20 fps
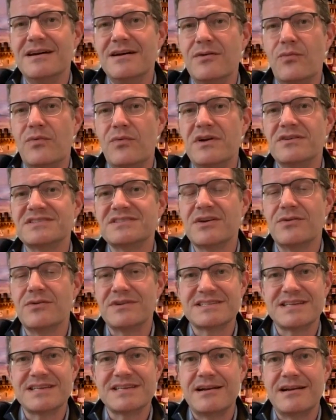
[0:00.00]
We are so
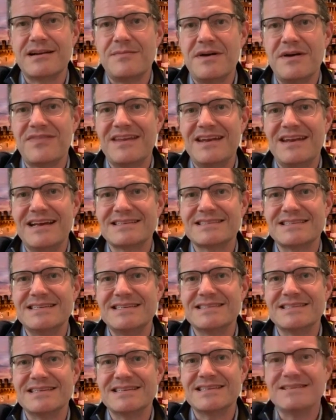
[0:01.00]
excited about the next
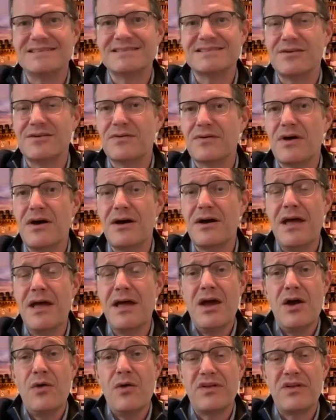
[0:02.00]
season. So
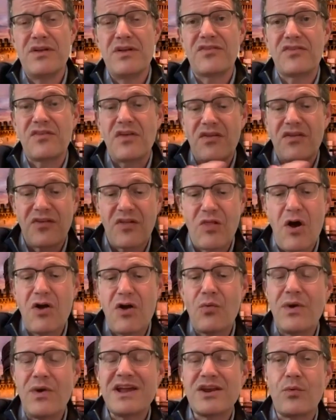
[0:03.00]
it's a
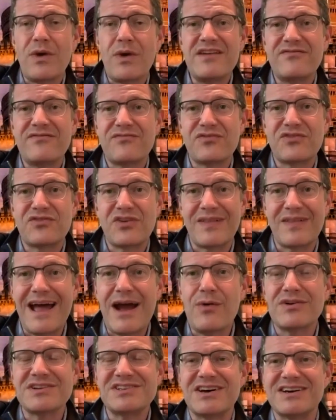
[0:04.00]
long way to wait till
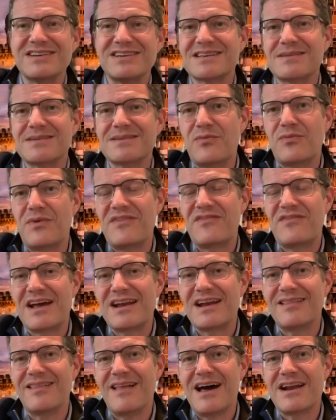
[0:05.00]
our Tosca, but we've got
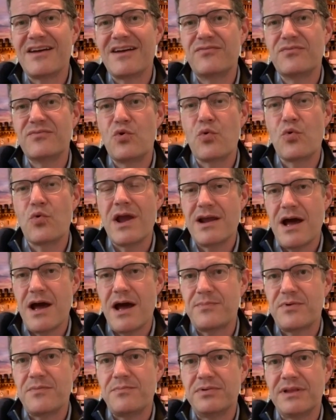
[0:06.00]
a lot of great
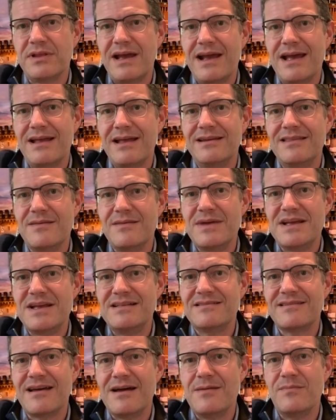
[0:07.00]
opera planned in the
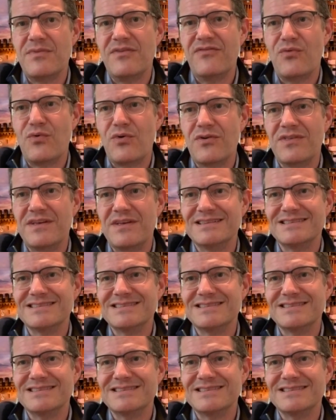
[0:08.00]
meantime before then.